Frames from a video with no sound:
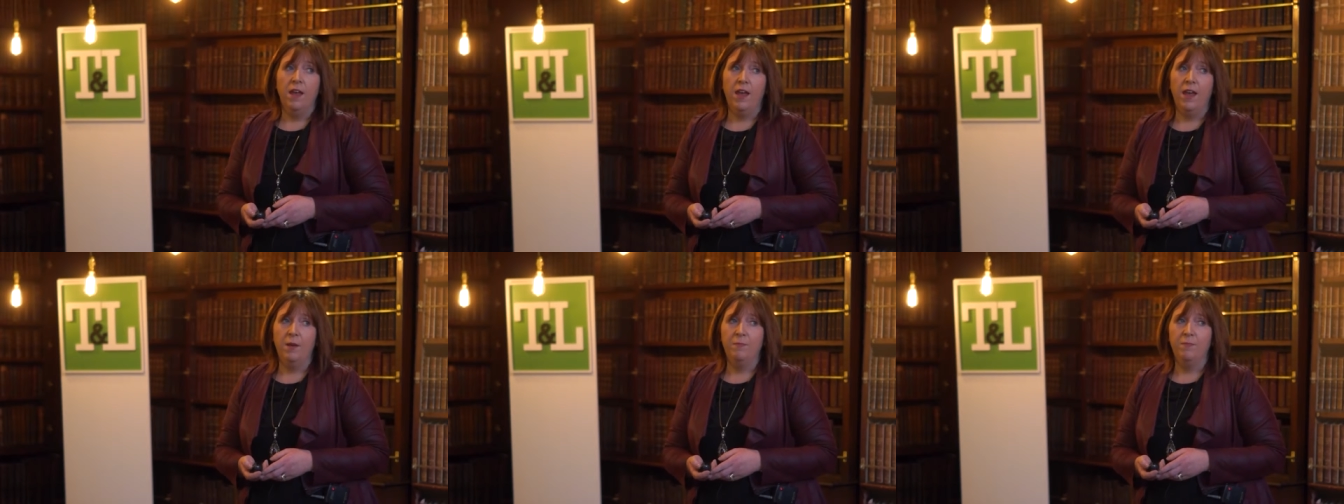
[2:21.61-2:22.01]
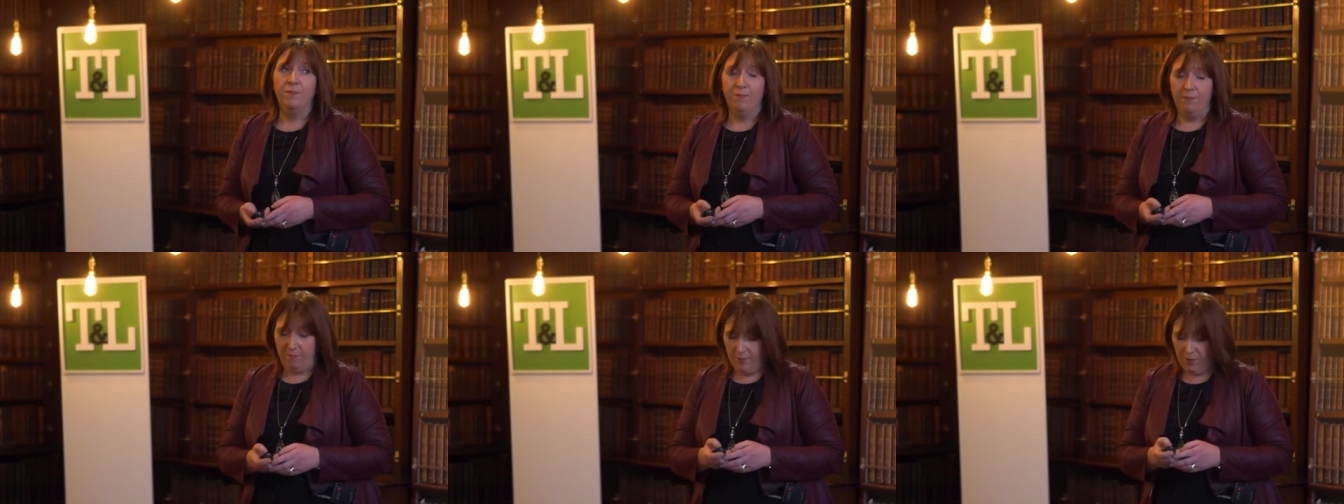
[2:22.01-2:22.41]
Um,
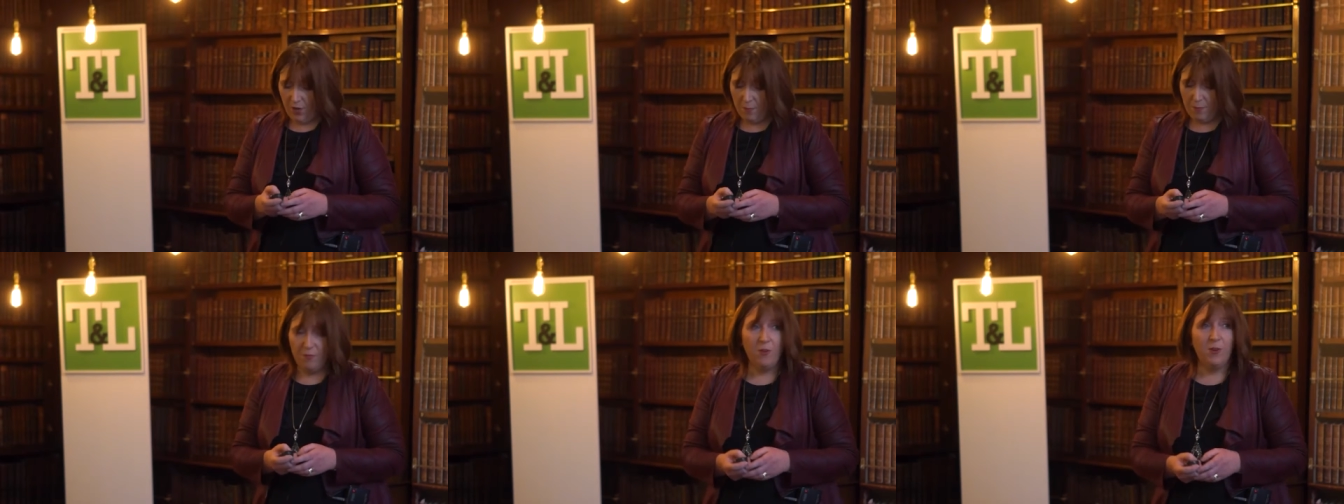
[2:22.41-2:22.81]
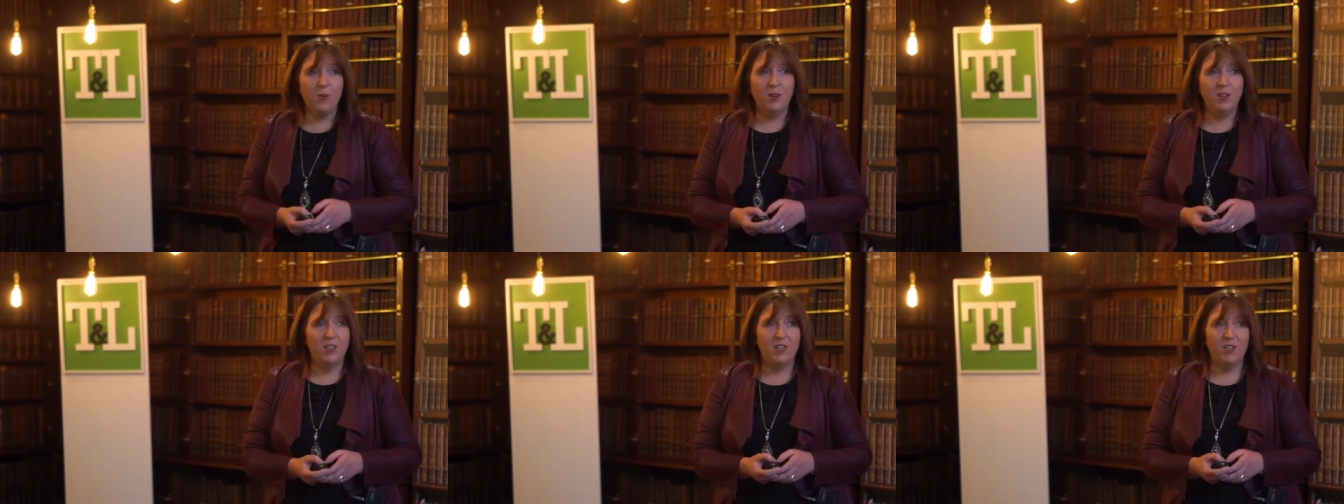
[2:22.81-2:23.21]
sorry, before I
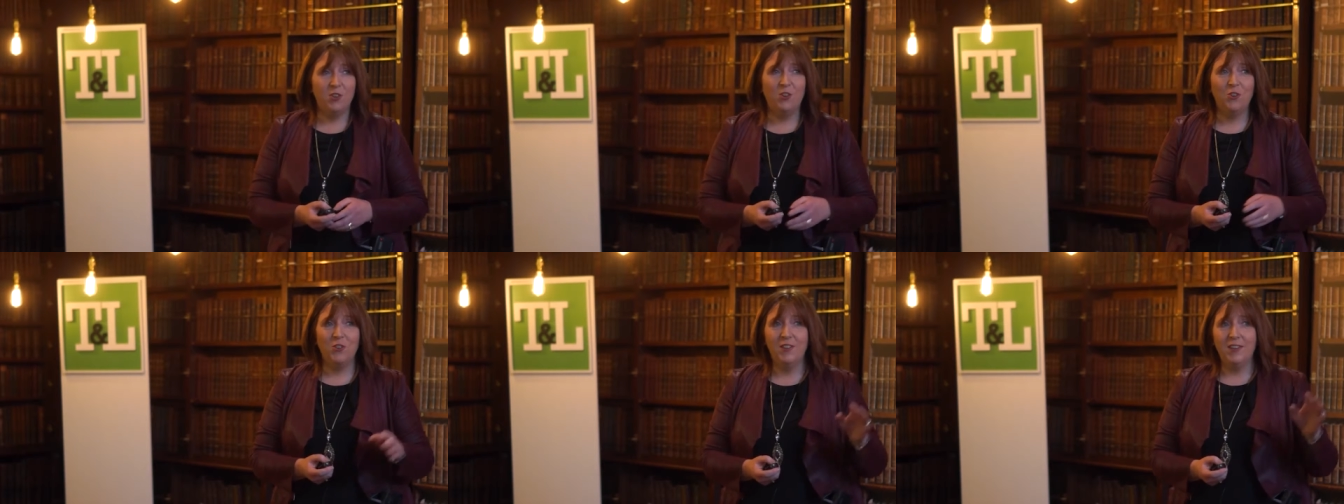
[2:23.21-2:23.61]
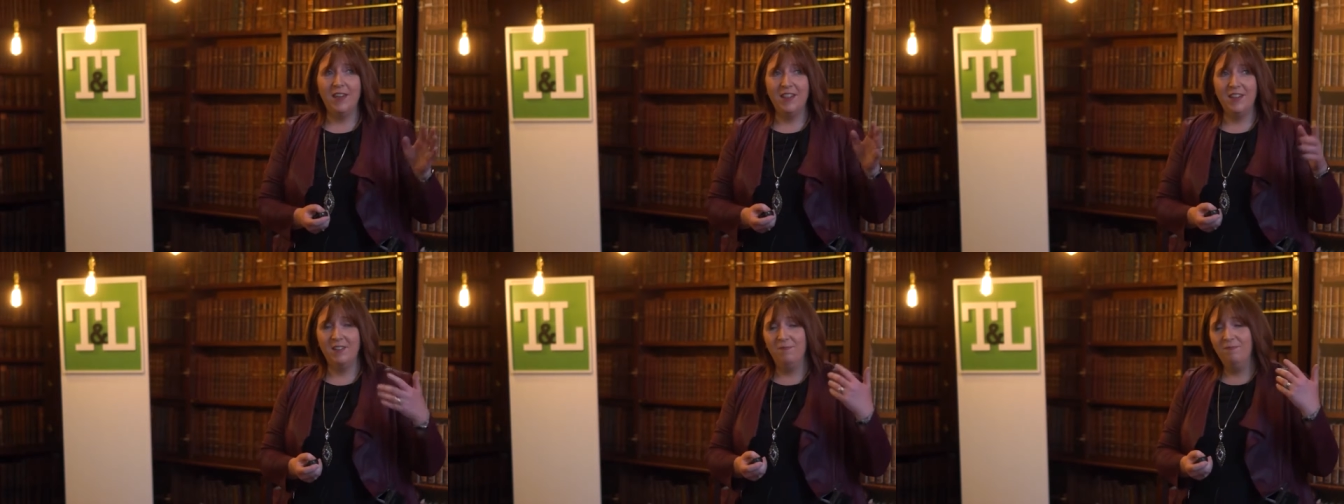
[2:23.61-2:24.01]
go on to this, I should
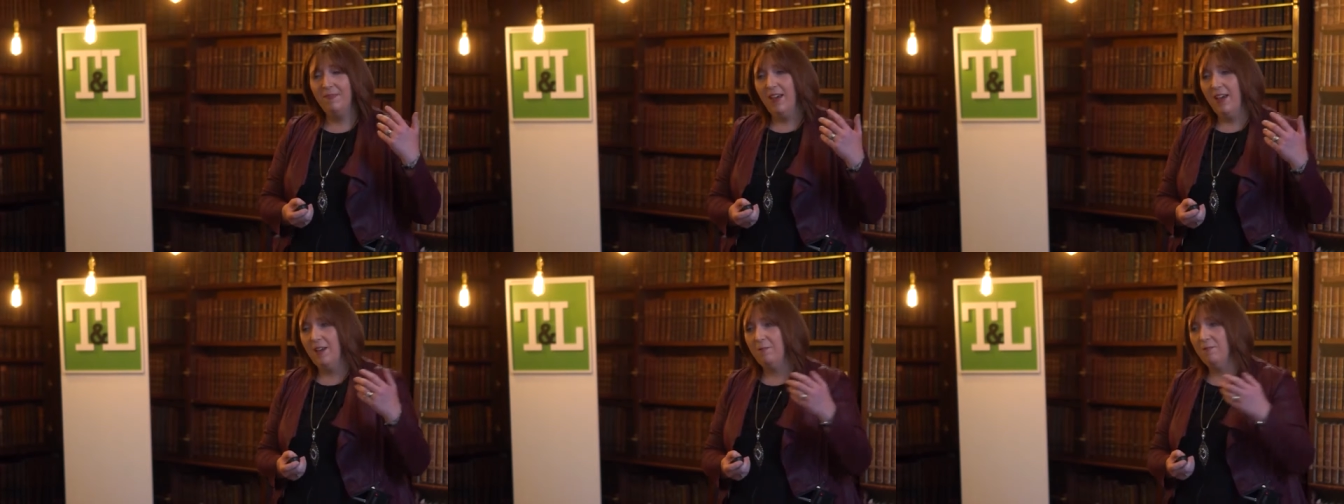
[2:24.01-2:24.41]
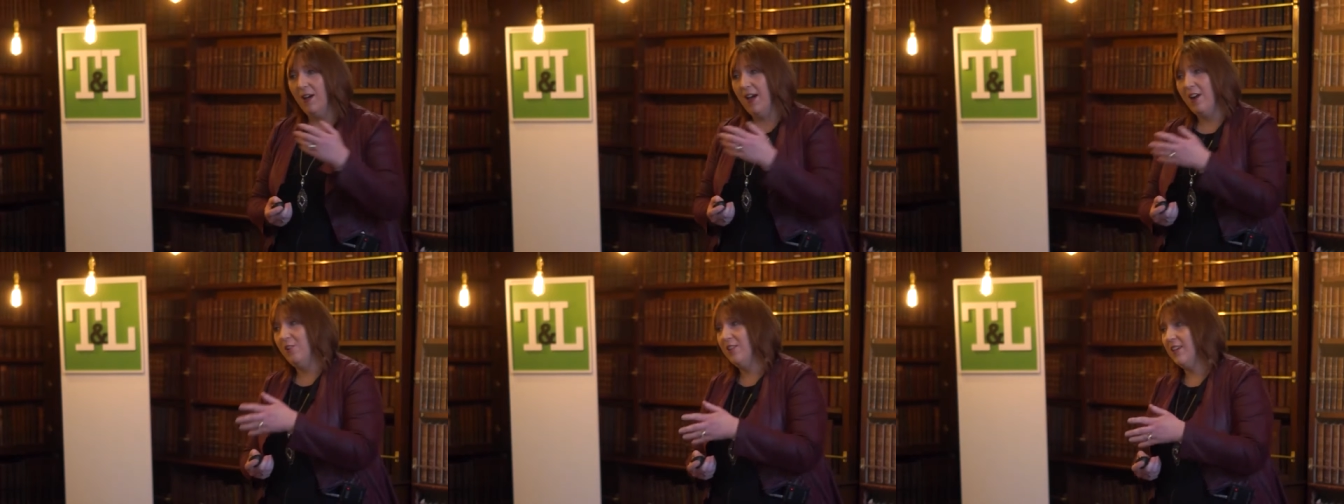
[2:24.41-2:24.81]
say that um,
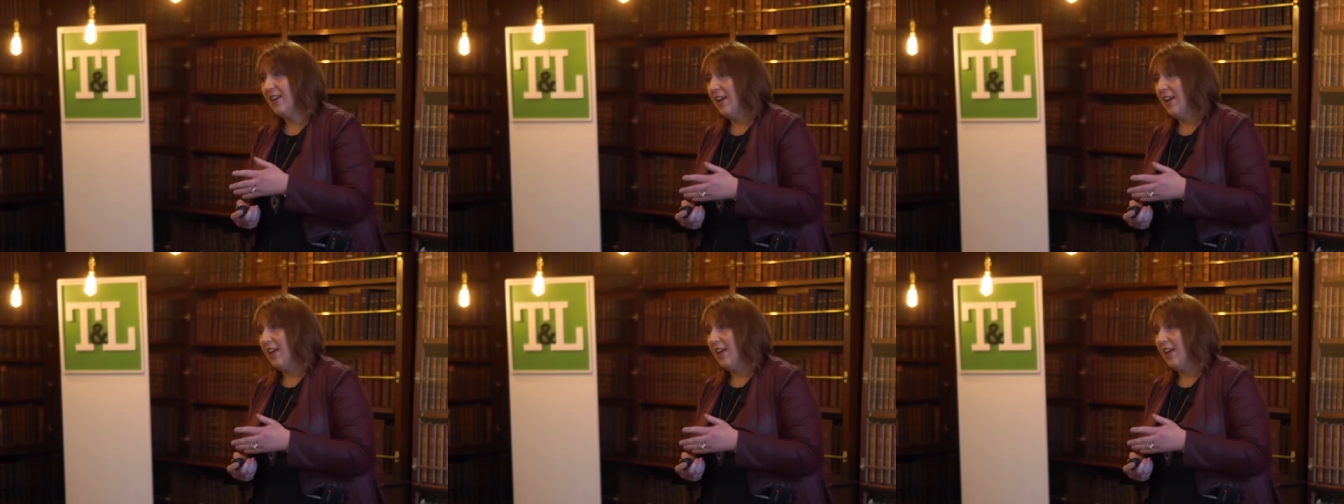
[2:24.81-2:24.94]
I heard the